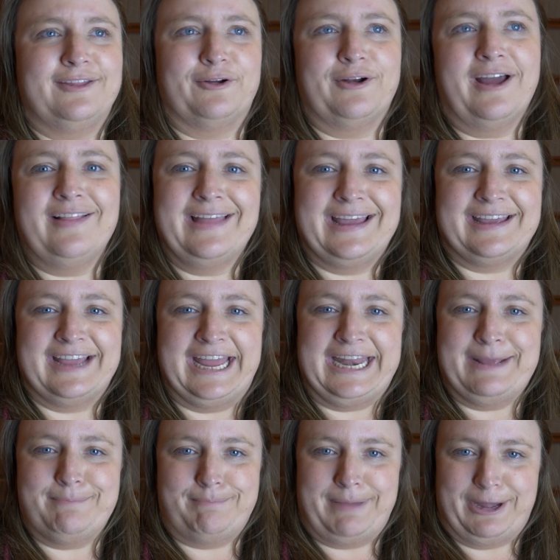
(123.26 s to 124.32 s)
they're not like
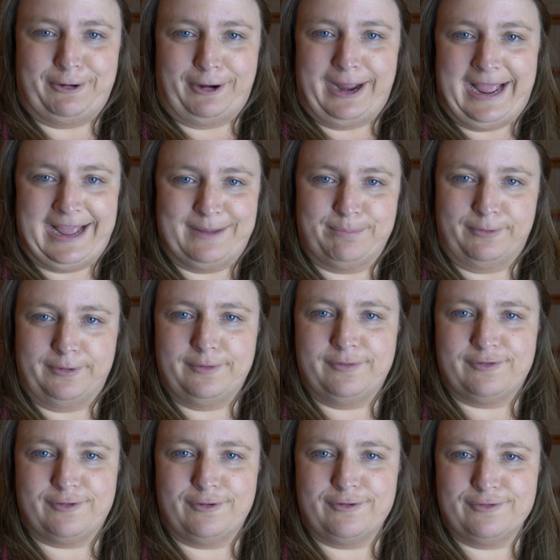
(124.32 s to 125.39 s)
any better egg
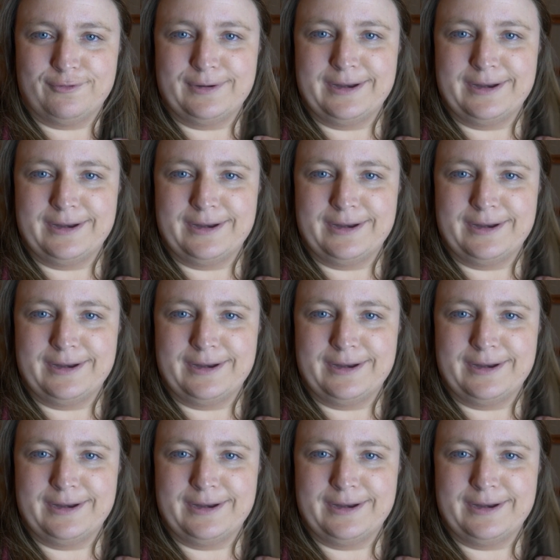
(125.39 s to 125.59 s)
producers or